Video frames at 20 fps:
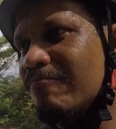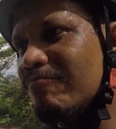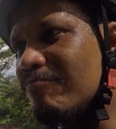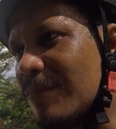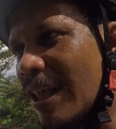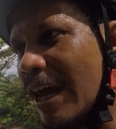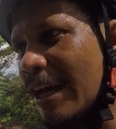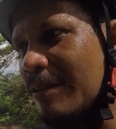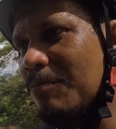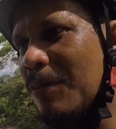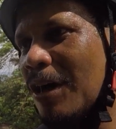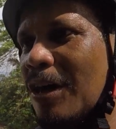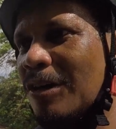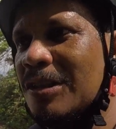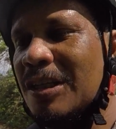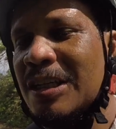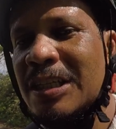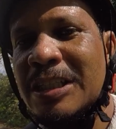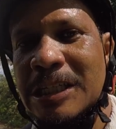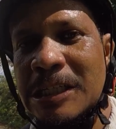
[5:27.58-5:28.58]
that
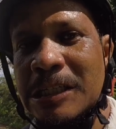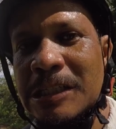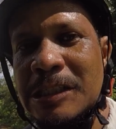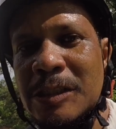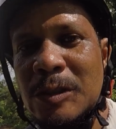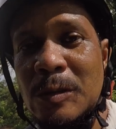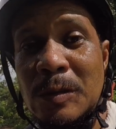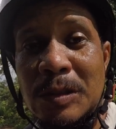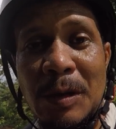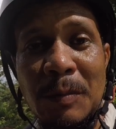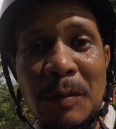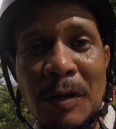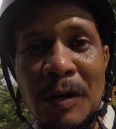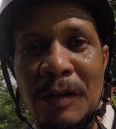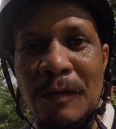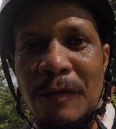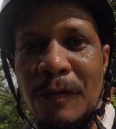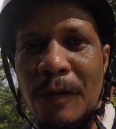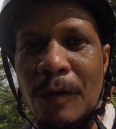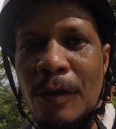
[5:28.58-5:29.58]
mountain is
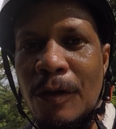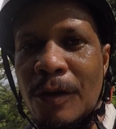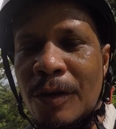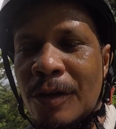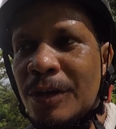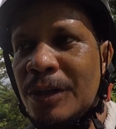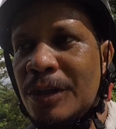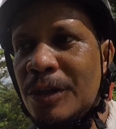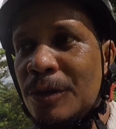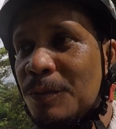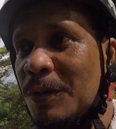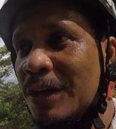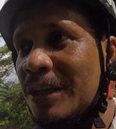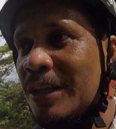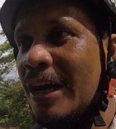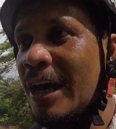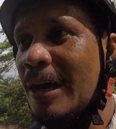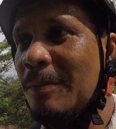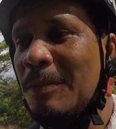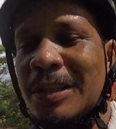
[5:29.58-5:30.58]
suitable for
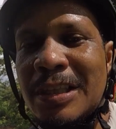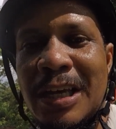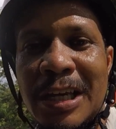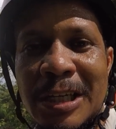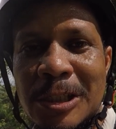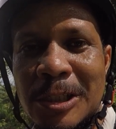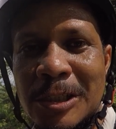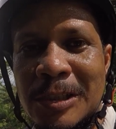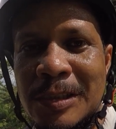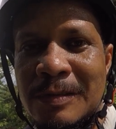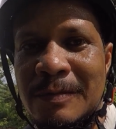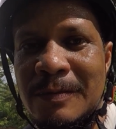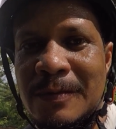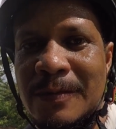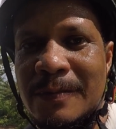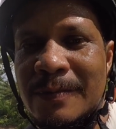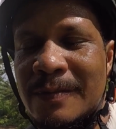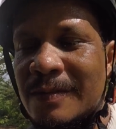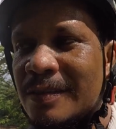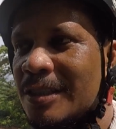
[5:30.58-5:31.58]
human habitation
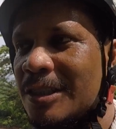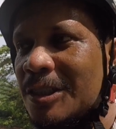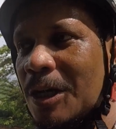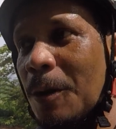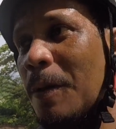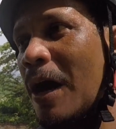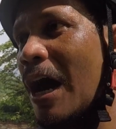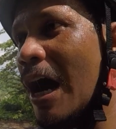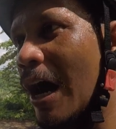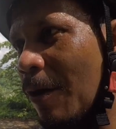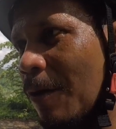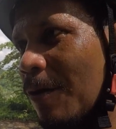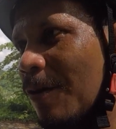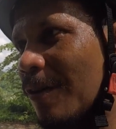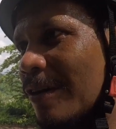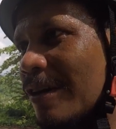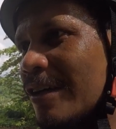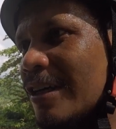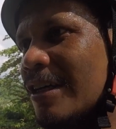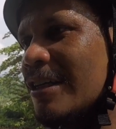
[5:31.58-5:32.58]
somehow.
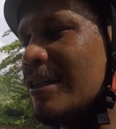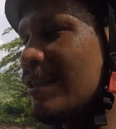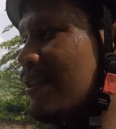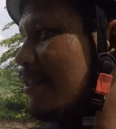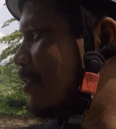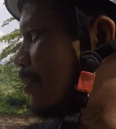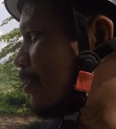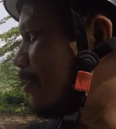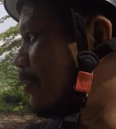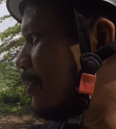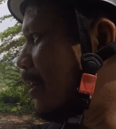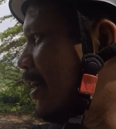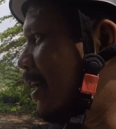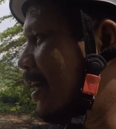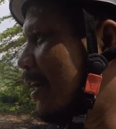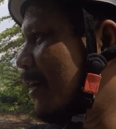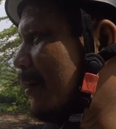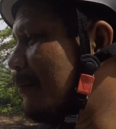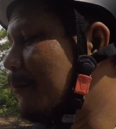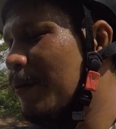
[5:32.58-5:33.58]
So
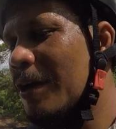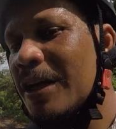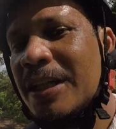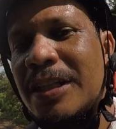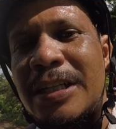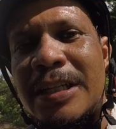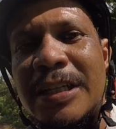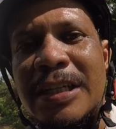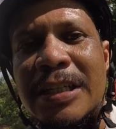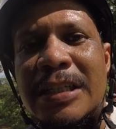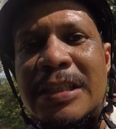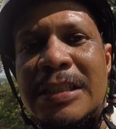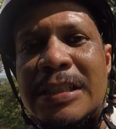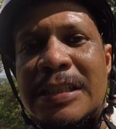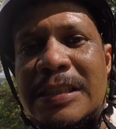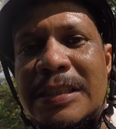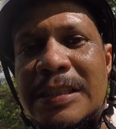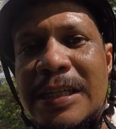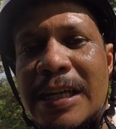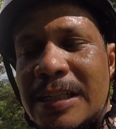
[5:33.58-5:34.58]
well,
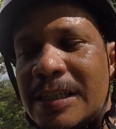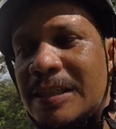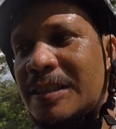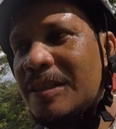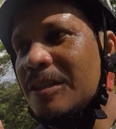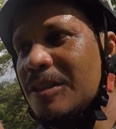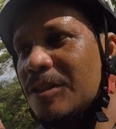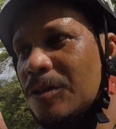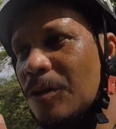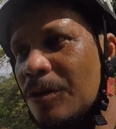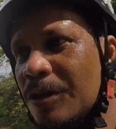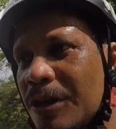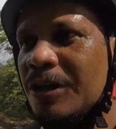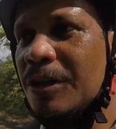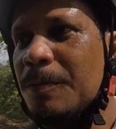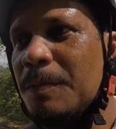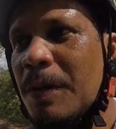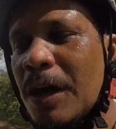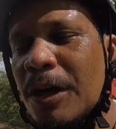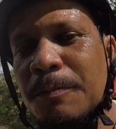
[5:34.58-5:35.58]
that is the story
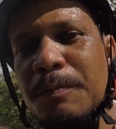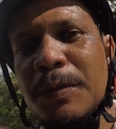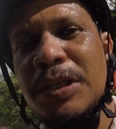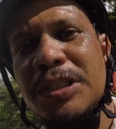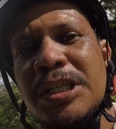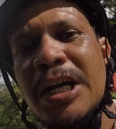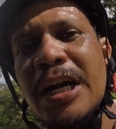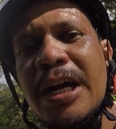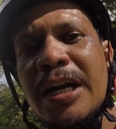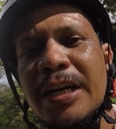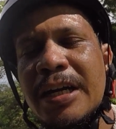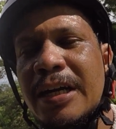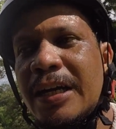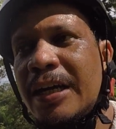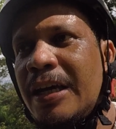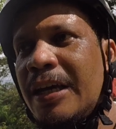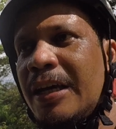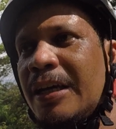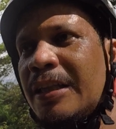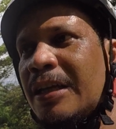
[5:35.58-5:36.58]
of Mount Bijiang,
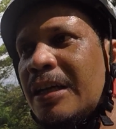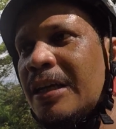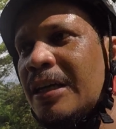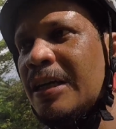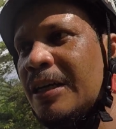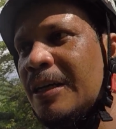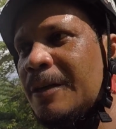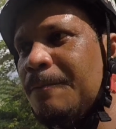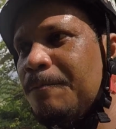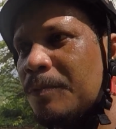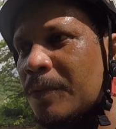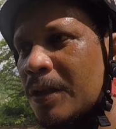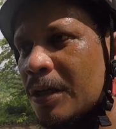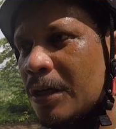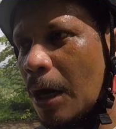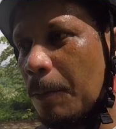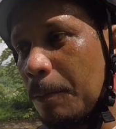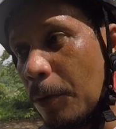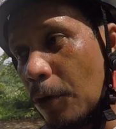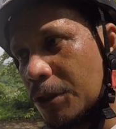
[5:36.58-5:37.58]
and
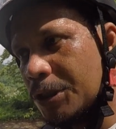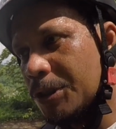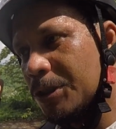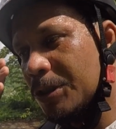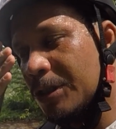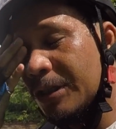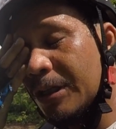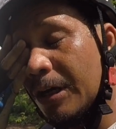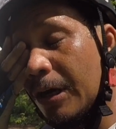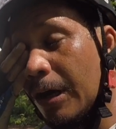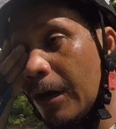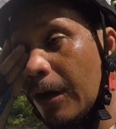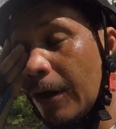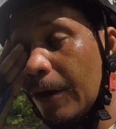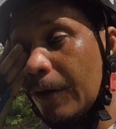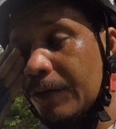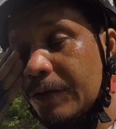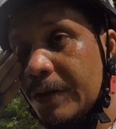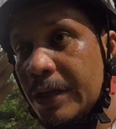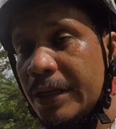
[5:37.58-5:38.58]
a portion
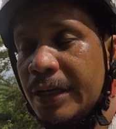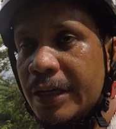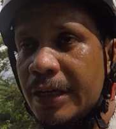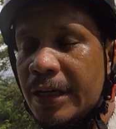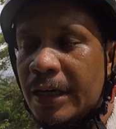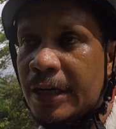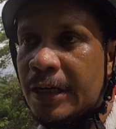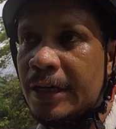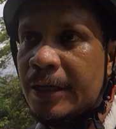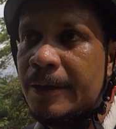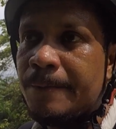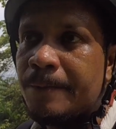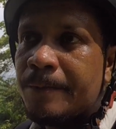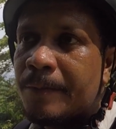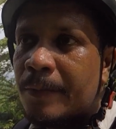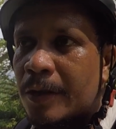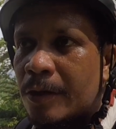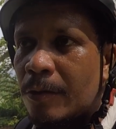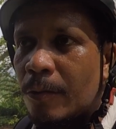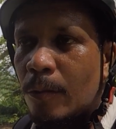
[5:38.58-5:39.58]
of the
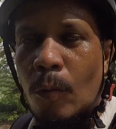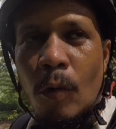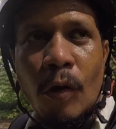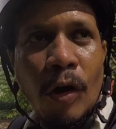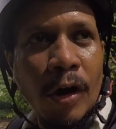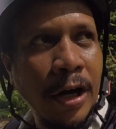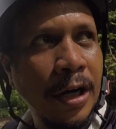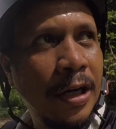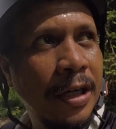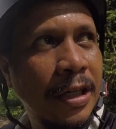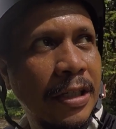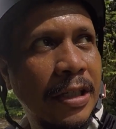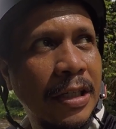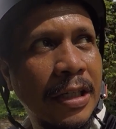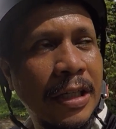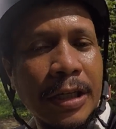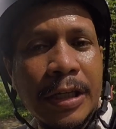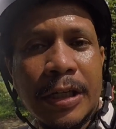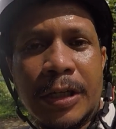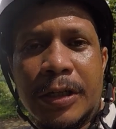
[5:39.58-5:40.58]
war
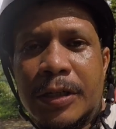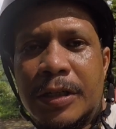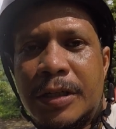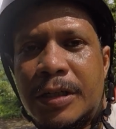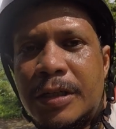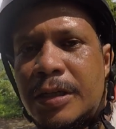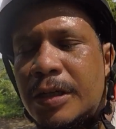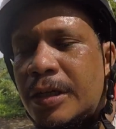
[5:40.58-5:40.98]
here,